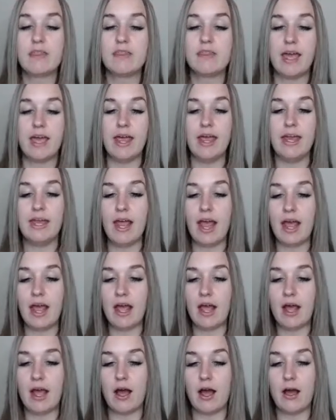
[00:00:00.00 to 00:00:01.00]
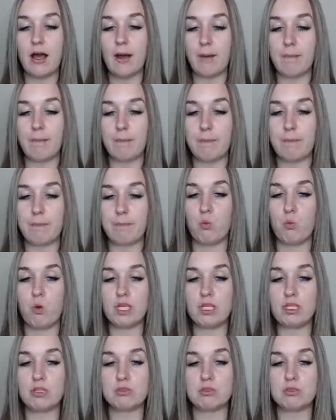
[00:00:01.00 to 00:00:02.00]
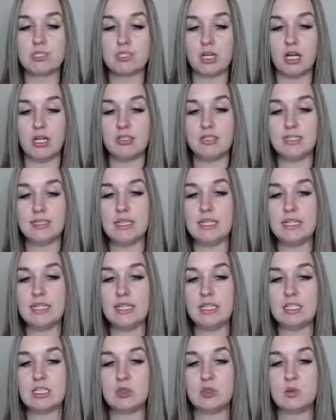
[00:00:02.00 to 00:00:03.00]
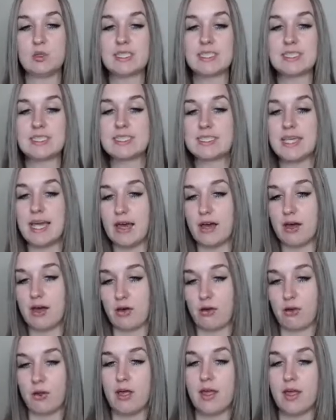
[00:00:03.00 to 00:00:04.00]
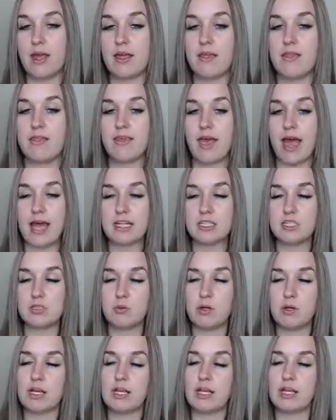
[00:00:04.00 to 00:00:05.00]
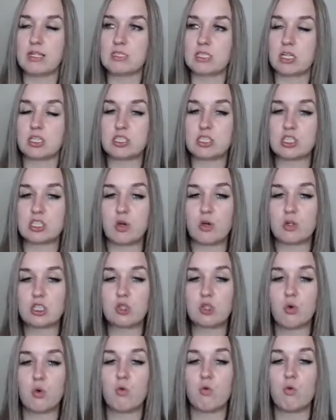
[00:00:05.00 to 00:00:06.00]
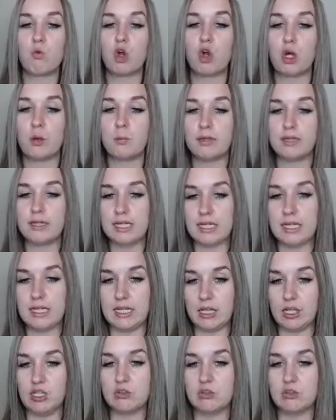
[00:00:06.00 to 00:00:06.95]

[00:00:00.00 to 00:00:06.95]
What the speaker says: Then when you start to lead into a sell, that's when it starts to go into a warm lead.